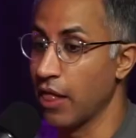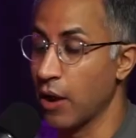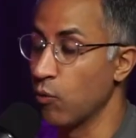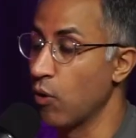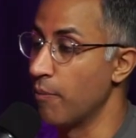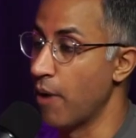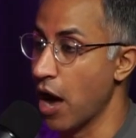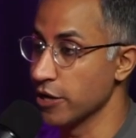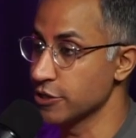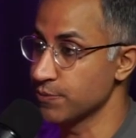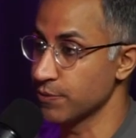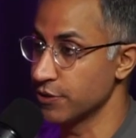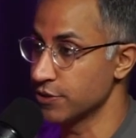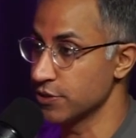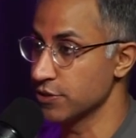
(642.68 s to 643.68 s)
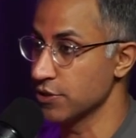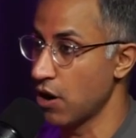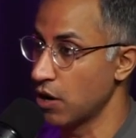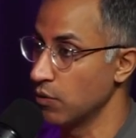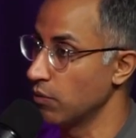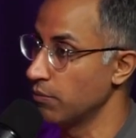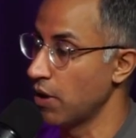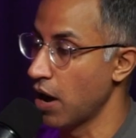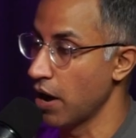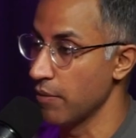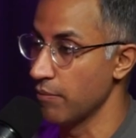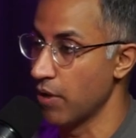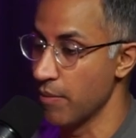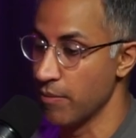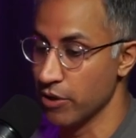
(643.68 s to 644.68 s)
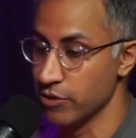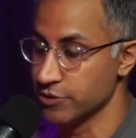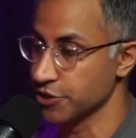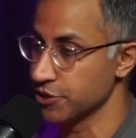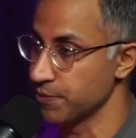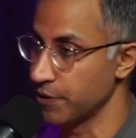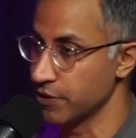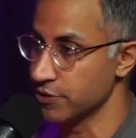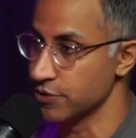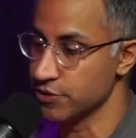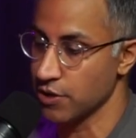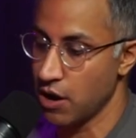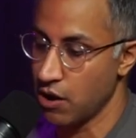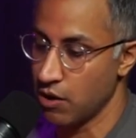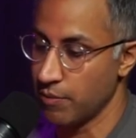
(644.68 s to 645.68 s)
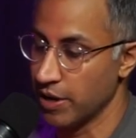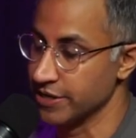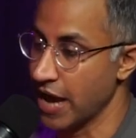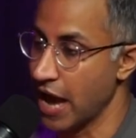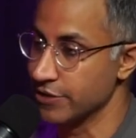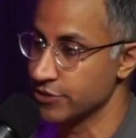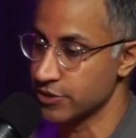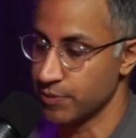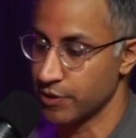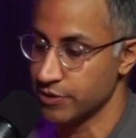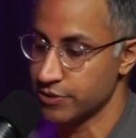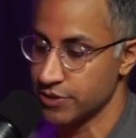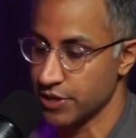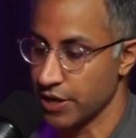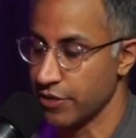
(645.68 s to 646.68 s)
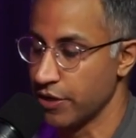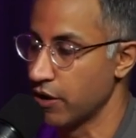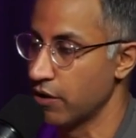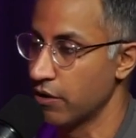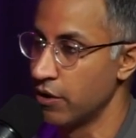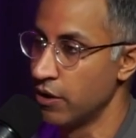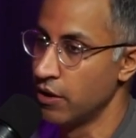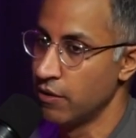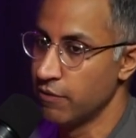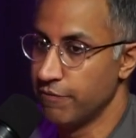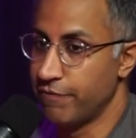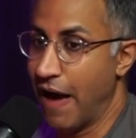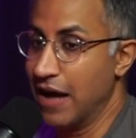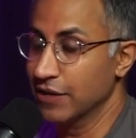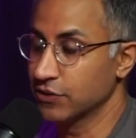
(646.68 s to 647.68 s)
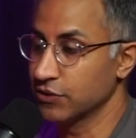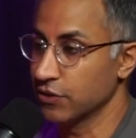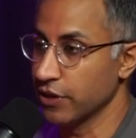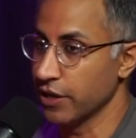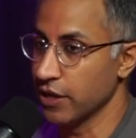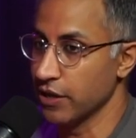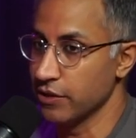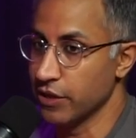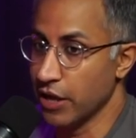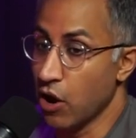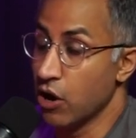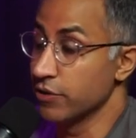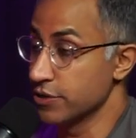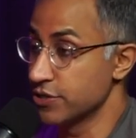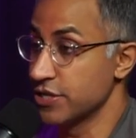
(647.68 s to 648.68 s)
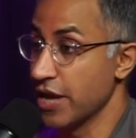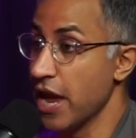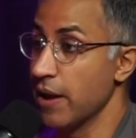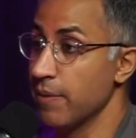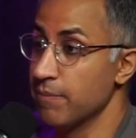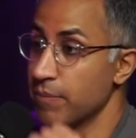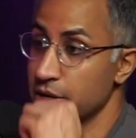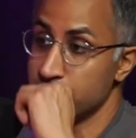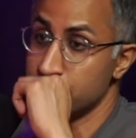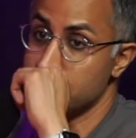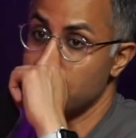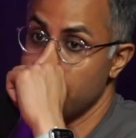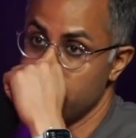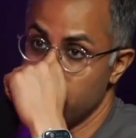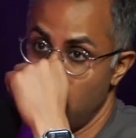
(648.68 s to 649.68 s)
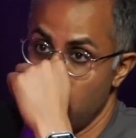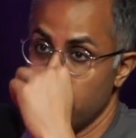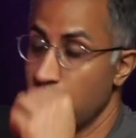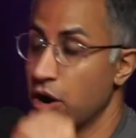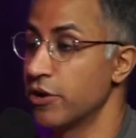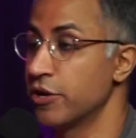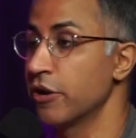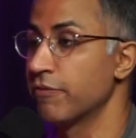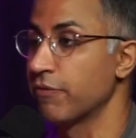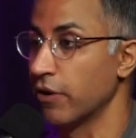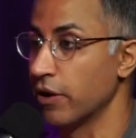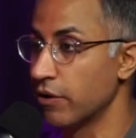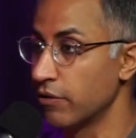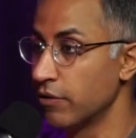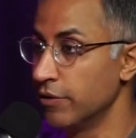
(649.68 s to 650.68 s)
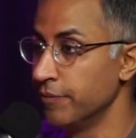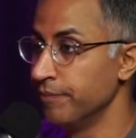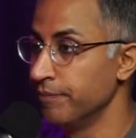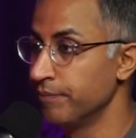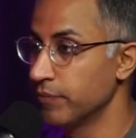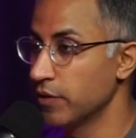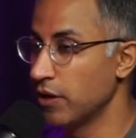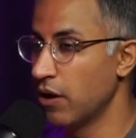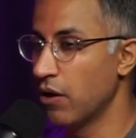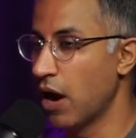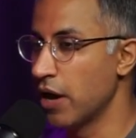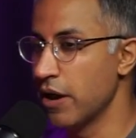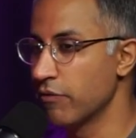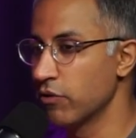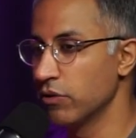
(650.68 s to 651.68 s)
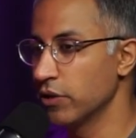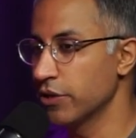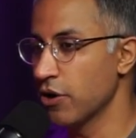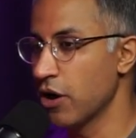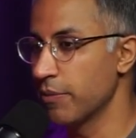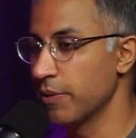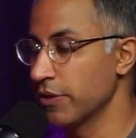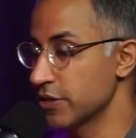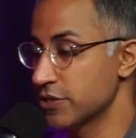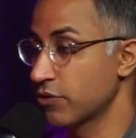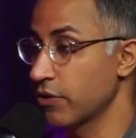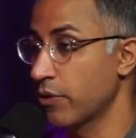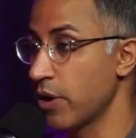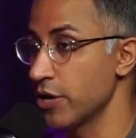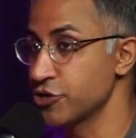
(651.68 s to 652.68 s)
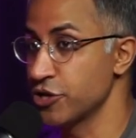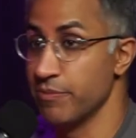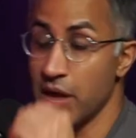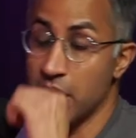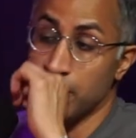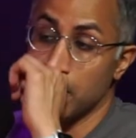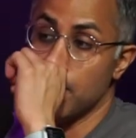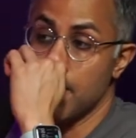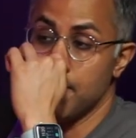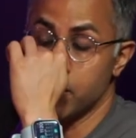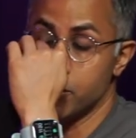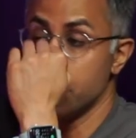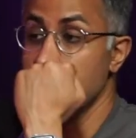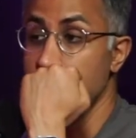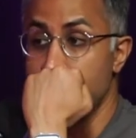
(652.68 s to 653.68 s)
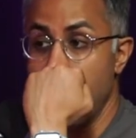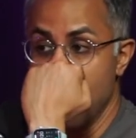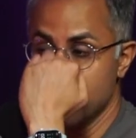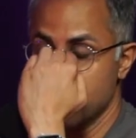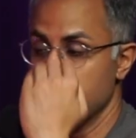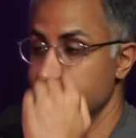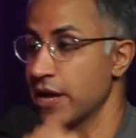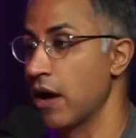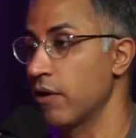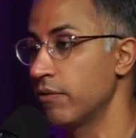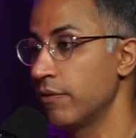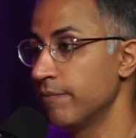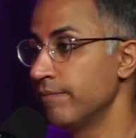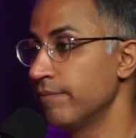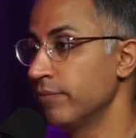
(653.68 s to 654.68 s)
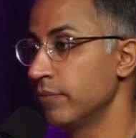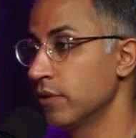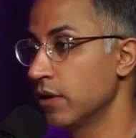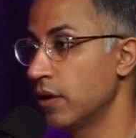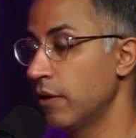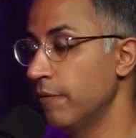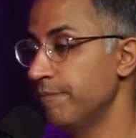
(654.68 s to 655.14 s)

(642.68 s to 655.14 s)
what my experiences are and what my my mother's experiences are or my dad's experiences, and they're vastly they are the same, but at the same time they are different. Mm. You know, I never really thought about. It. That's a great question. Maybe maybe she did pass that down. You know? I've